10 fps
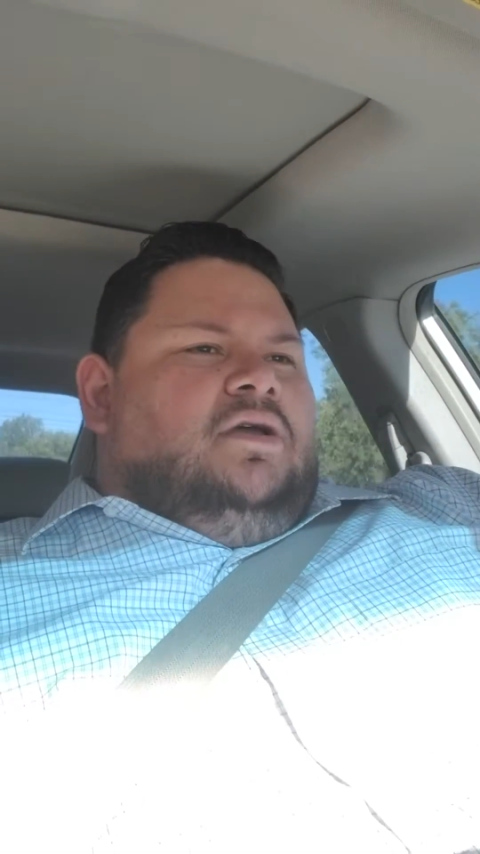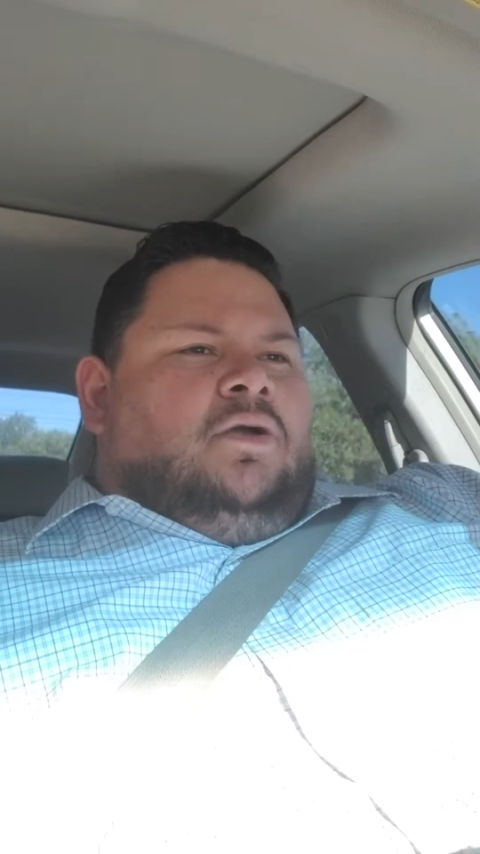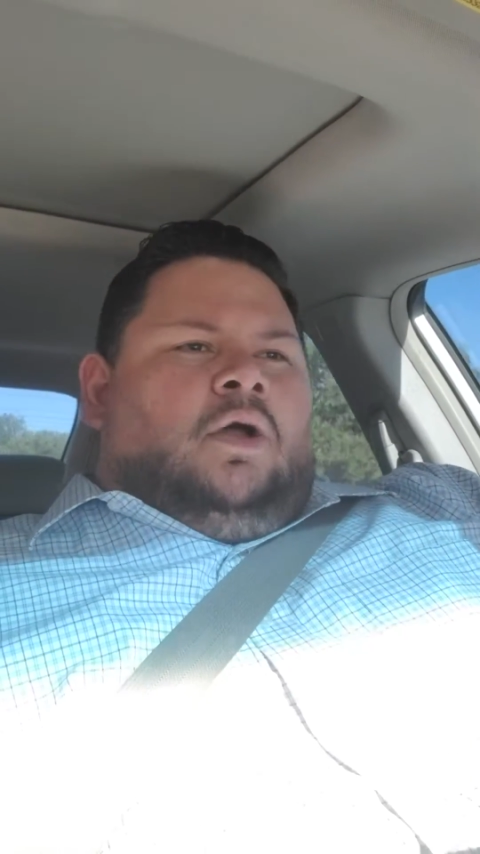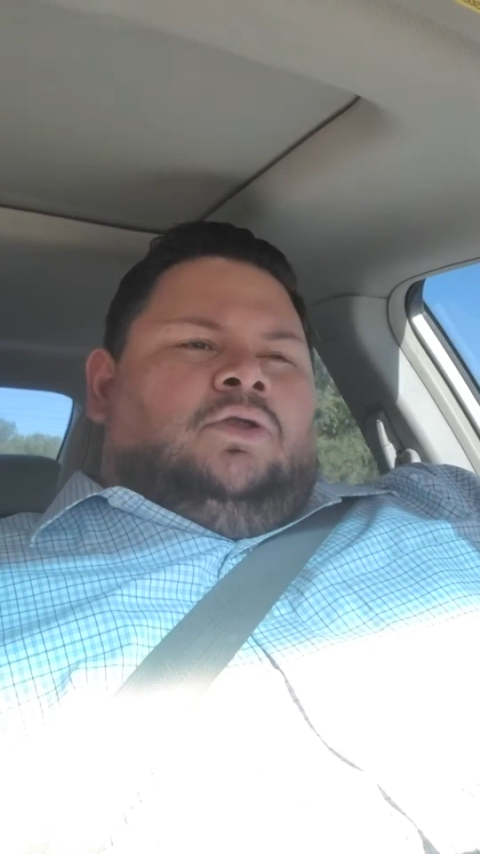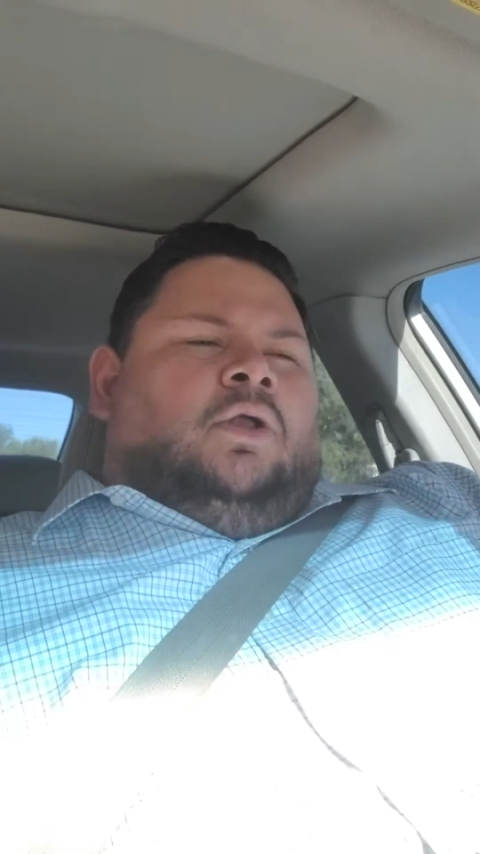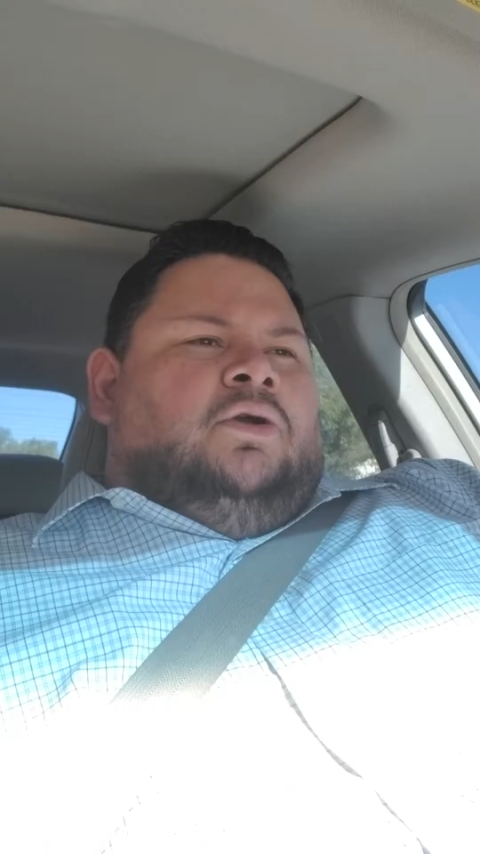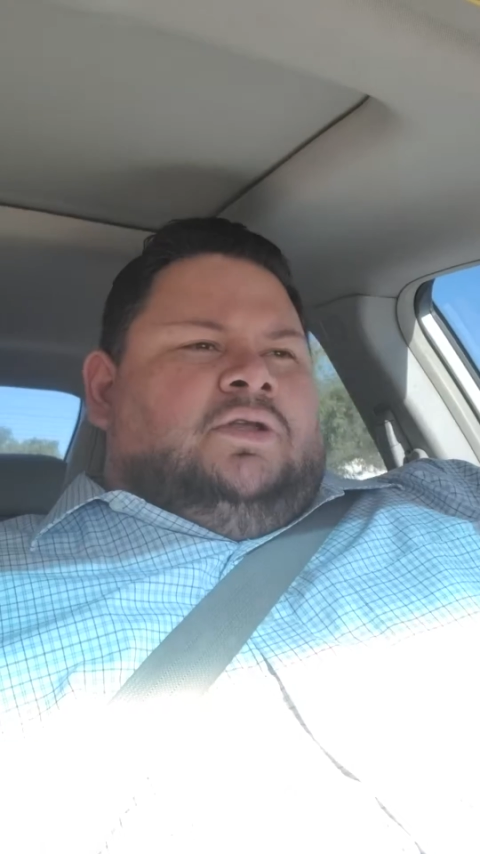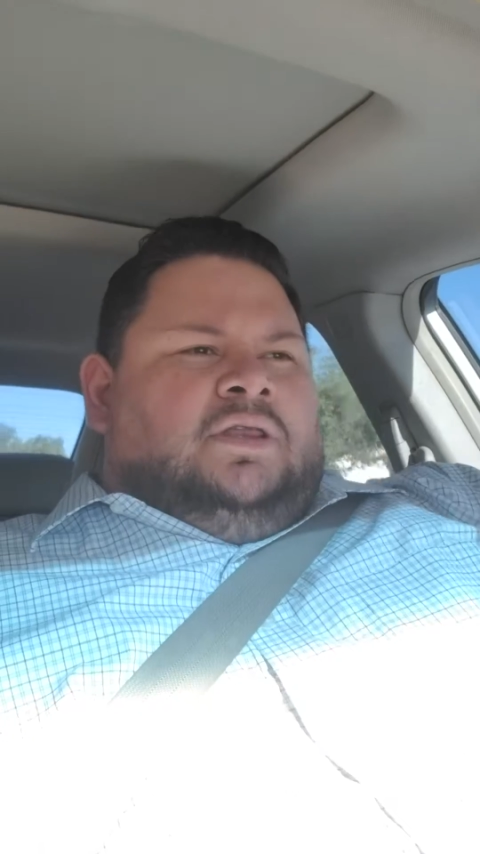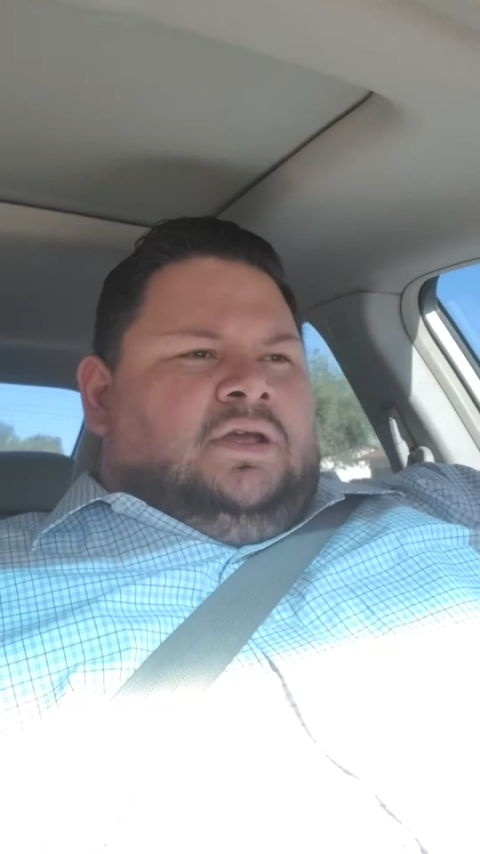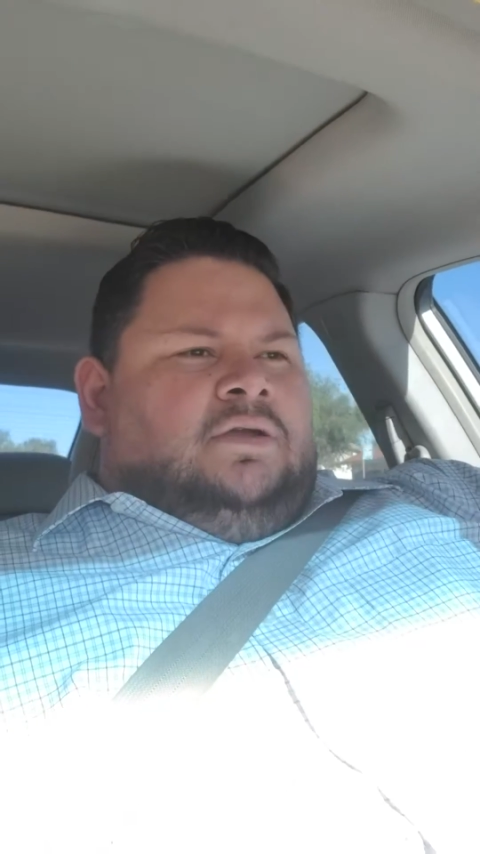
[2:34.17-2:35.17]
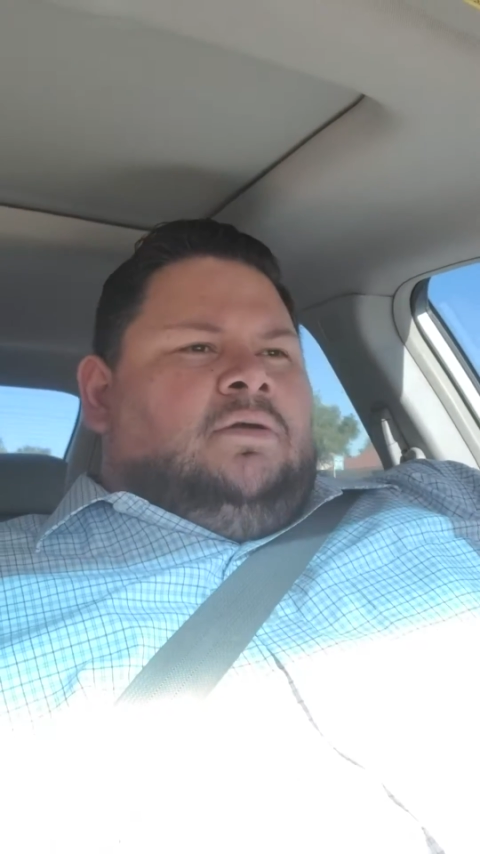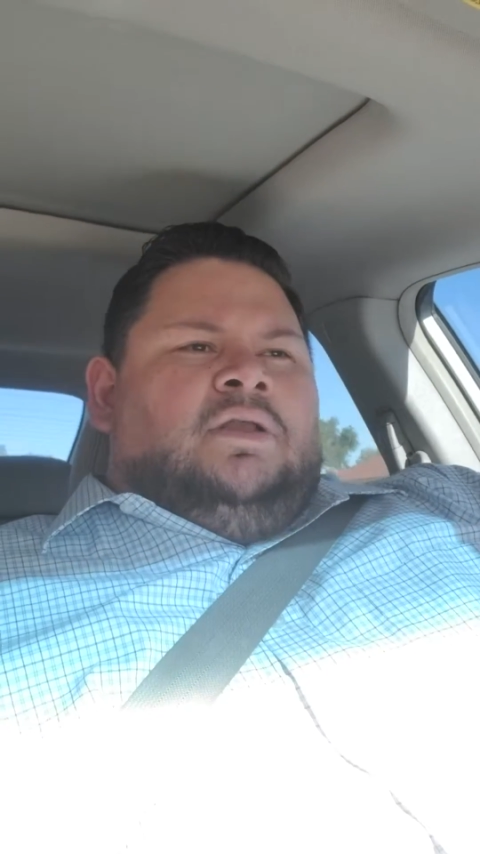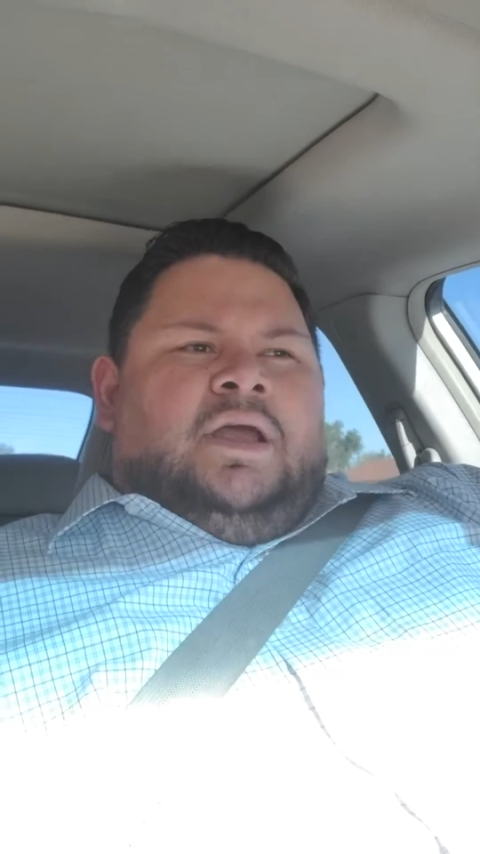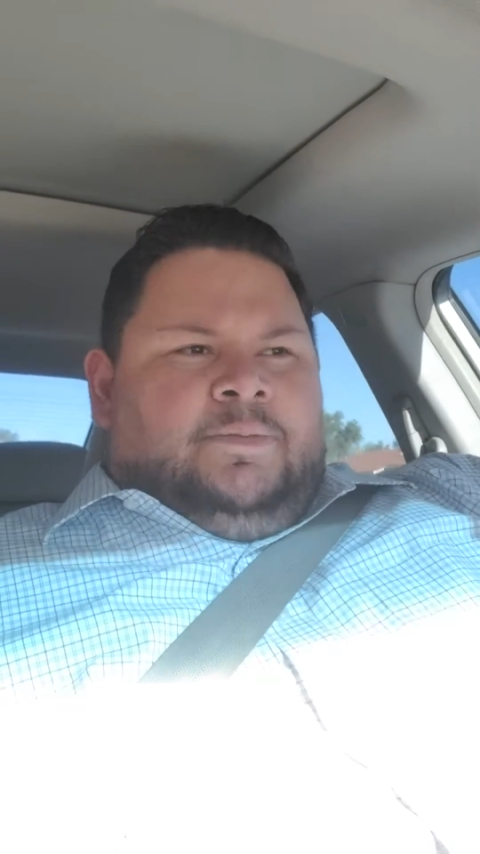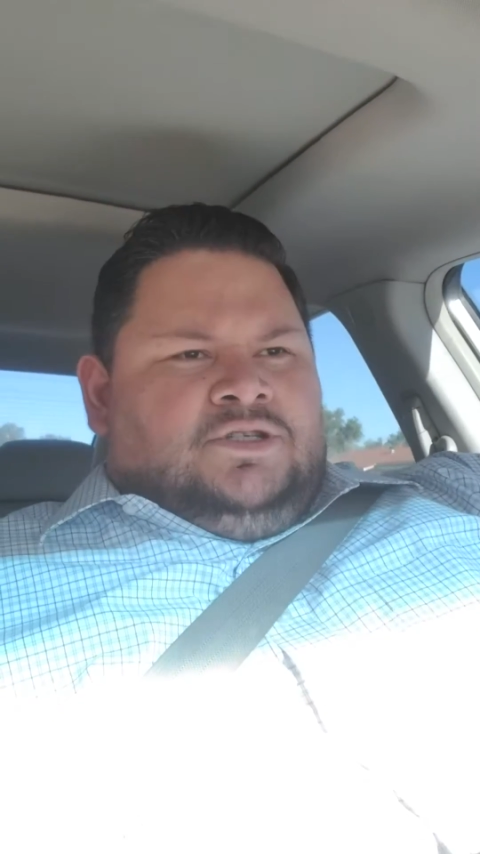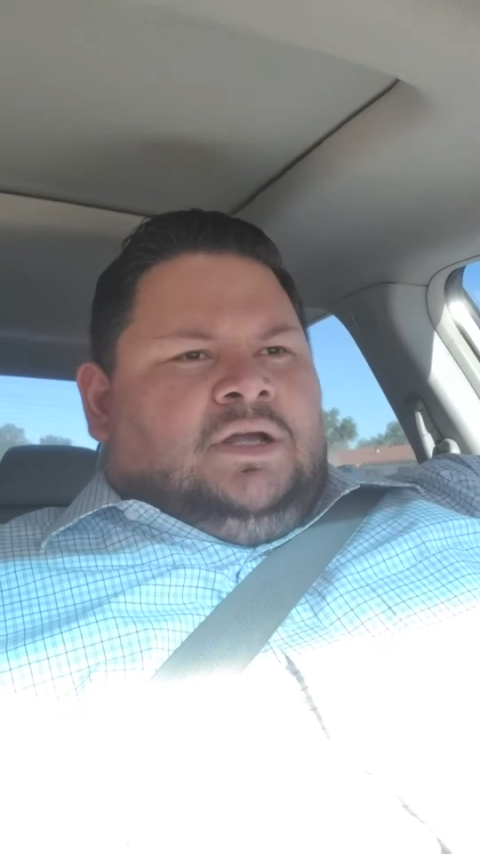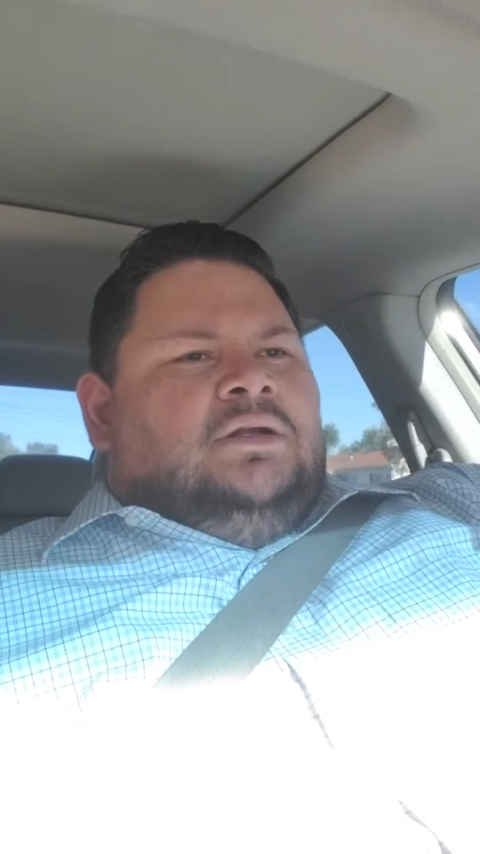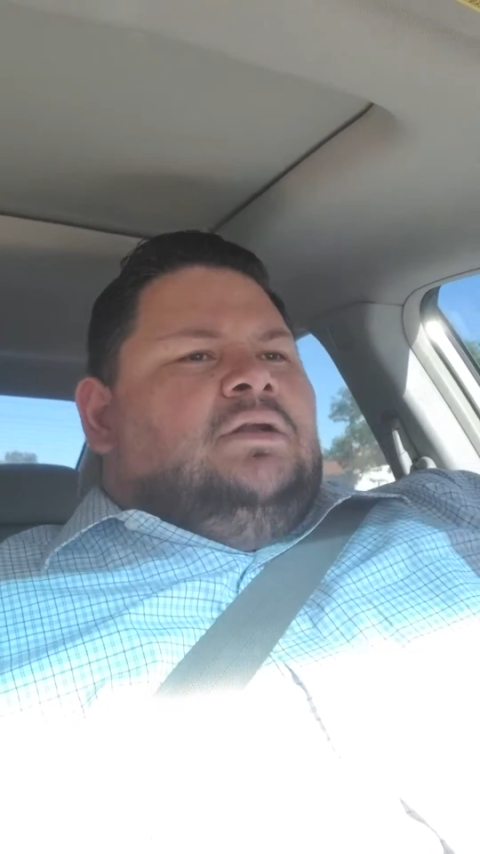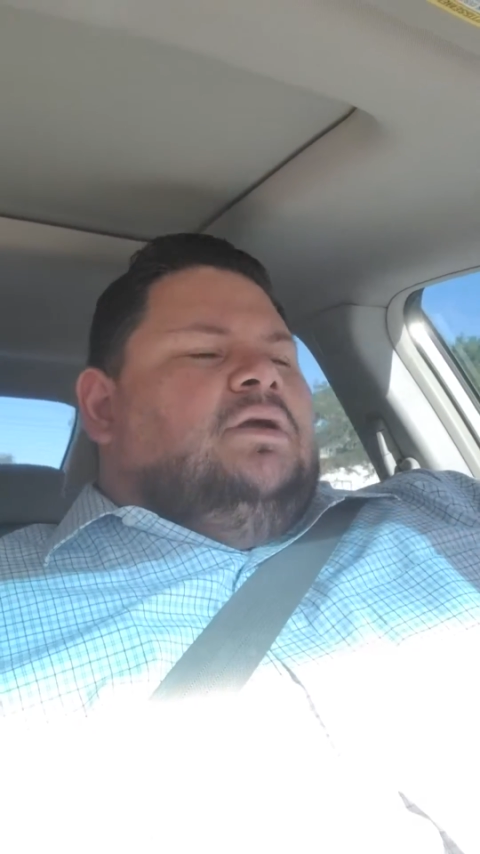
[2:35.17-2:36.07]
called All or Nothing on Amazon,